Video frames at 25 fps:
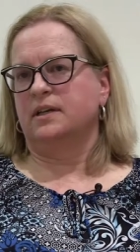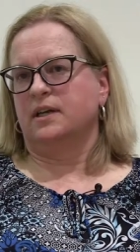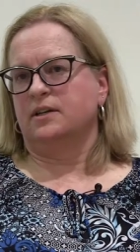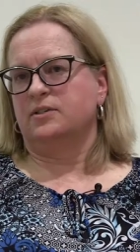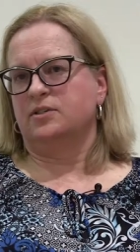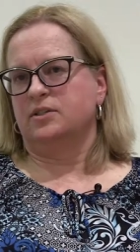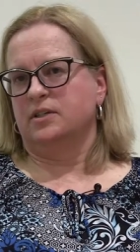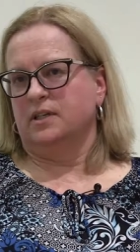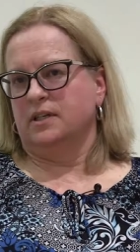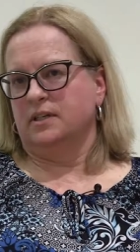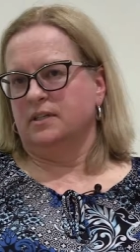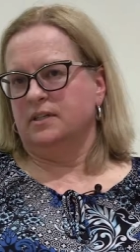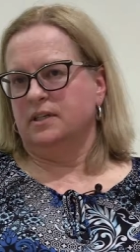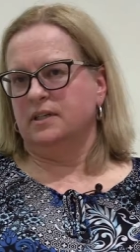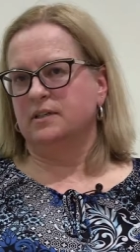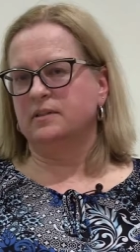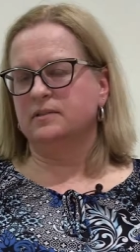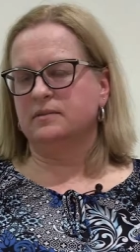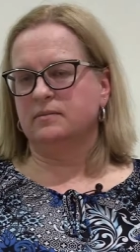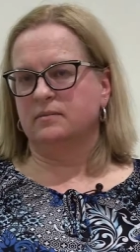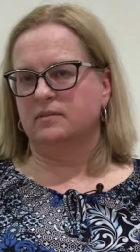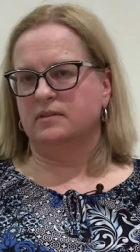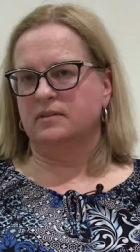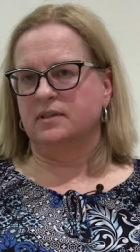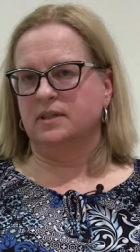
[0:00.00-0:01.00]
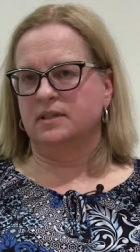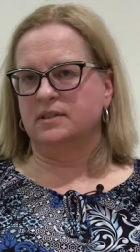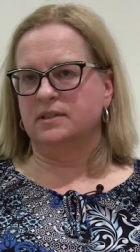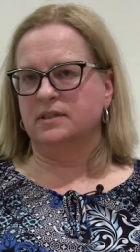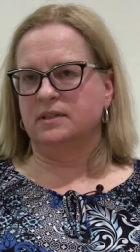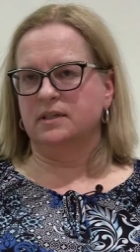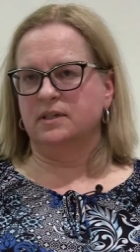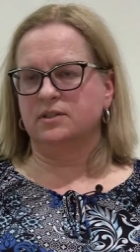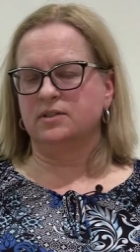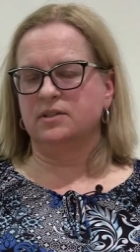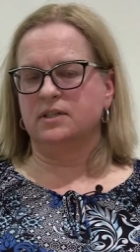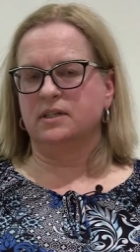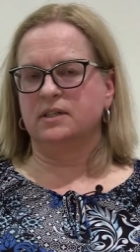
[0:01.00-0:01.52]
actually deals with the
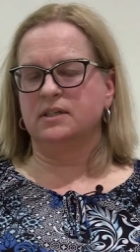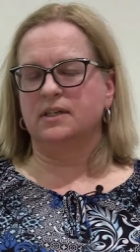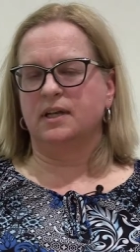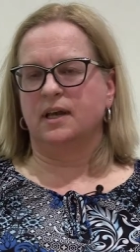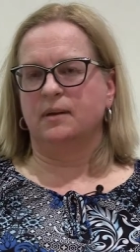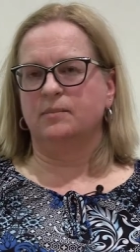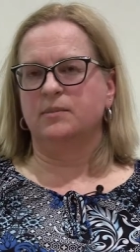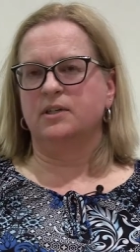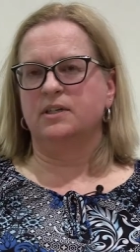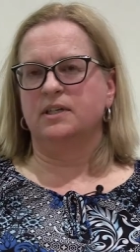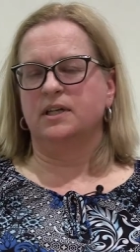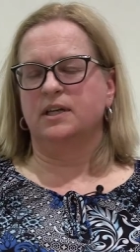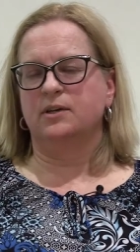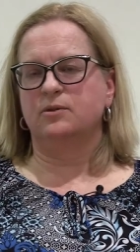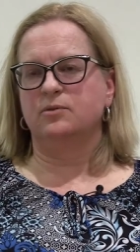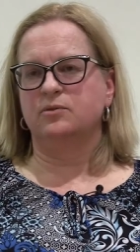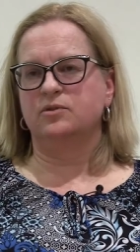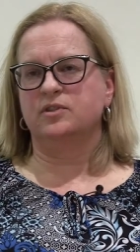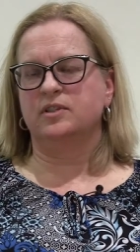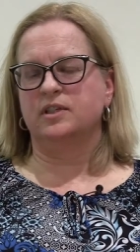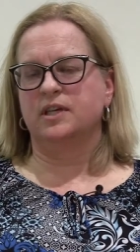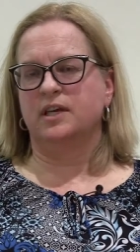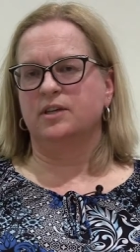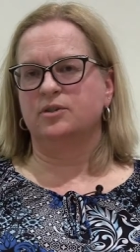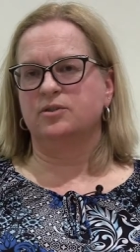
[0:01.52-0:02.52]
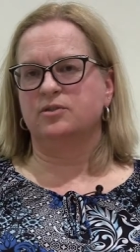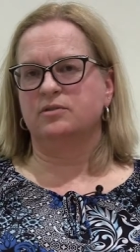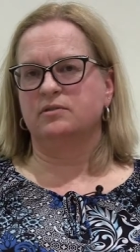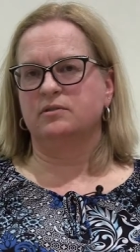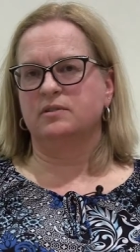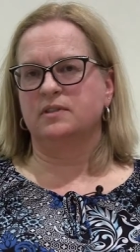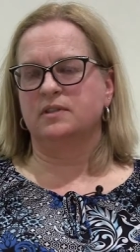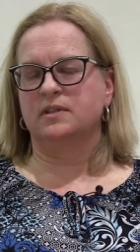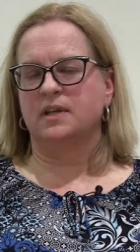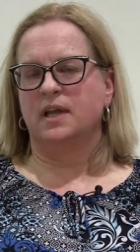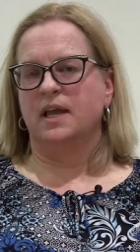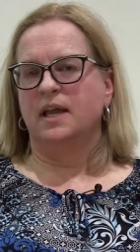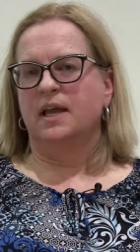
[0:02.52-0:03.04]
international climate
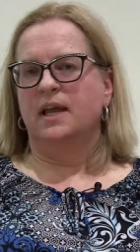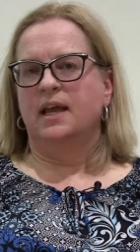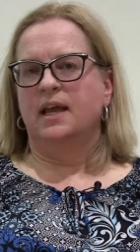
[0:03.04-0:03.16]
negotiations,